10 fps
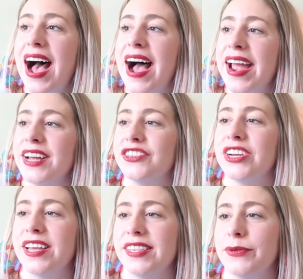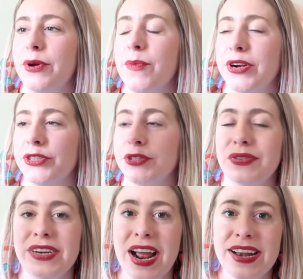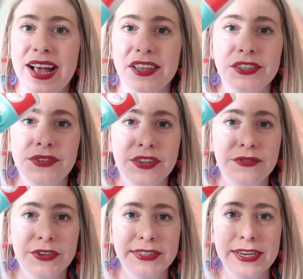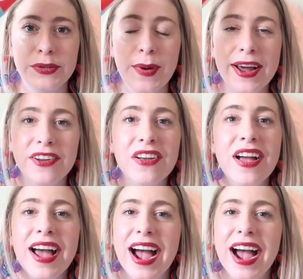I actually got this one at Marshall's for $9 for the full-size bottle.